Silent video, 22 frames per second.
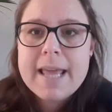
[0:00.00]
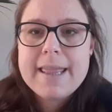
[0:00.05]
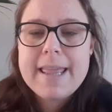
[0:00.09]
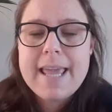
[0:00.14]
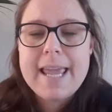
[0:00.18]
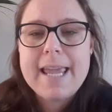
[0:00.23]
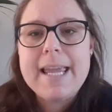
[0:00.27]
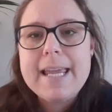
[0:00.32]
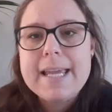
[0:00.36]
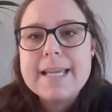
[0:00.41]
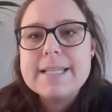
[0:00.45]

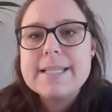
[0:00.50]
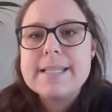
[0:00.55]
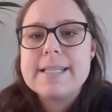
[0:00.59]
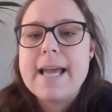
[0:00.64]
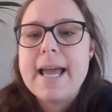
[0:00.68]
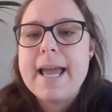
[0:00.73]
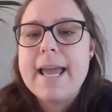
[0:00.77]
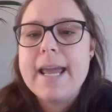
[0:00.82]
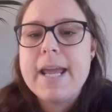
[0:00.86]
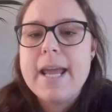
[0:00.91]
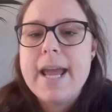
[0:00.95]
There is
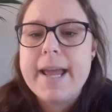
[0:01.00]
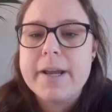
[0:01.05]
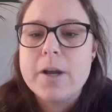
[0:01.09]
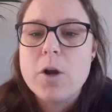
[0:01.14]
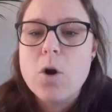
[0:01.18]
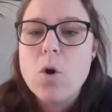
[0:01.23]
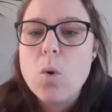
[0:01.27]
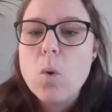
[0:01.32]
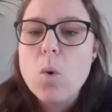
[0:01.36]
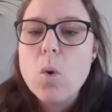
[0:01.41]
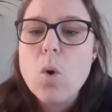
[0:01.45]
a
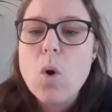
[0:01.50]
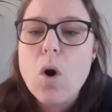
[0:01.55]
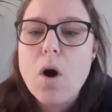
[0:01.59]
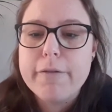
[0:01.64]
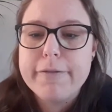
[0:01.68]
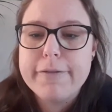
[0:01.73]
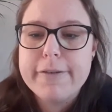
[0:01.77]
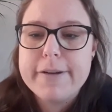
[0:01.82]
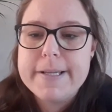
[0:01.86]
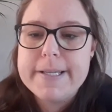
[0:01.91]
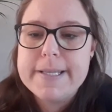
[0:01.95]
core
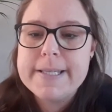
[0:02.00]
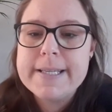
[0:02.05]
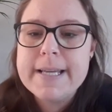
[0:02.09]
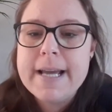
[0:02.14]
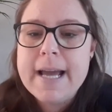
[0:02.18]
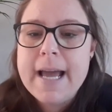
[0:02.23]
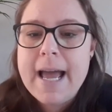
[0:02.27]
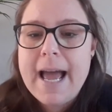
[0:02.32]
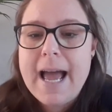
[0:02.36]
office